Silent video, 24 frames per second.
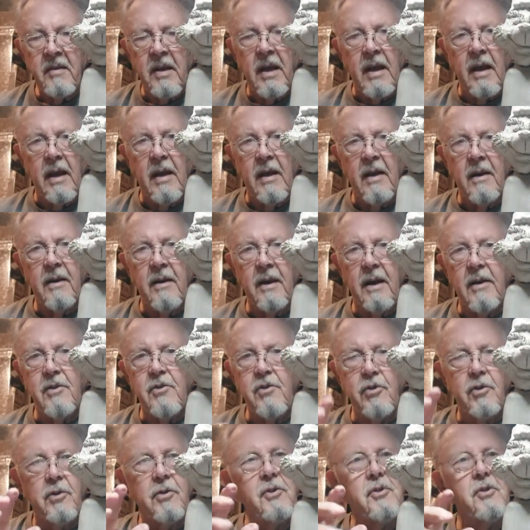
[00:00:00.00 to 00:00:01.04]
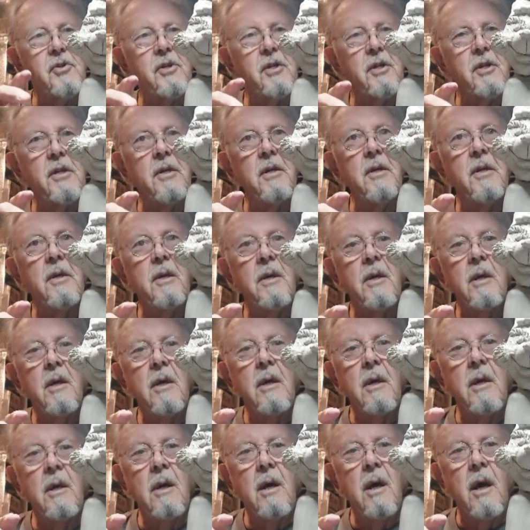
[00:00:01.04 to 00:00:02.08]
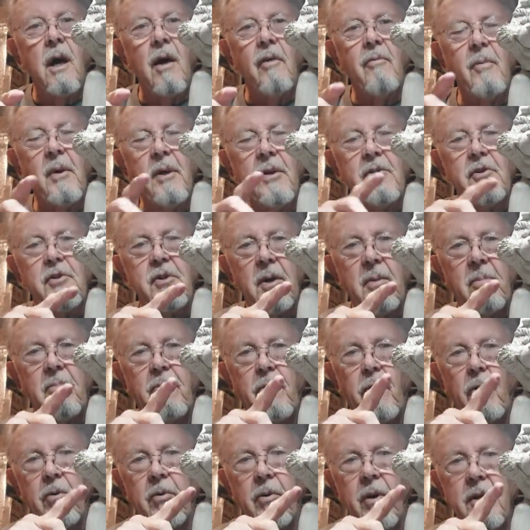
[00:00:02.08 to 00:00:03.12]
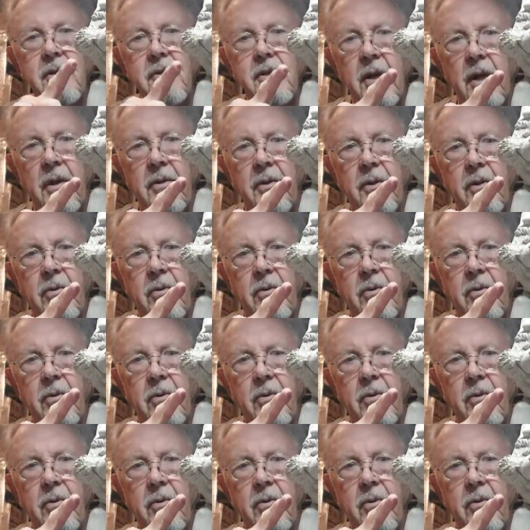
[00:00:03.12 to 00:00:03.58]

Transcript: And as you can see, I've made some progress on the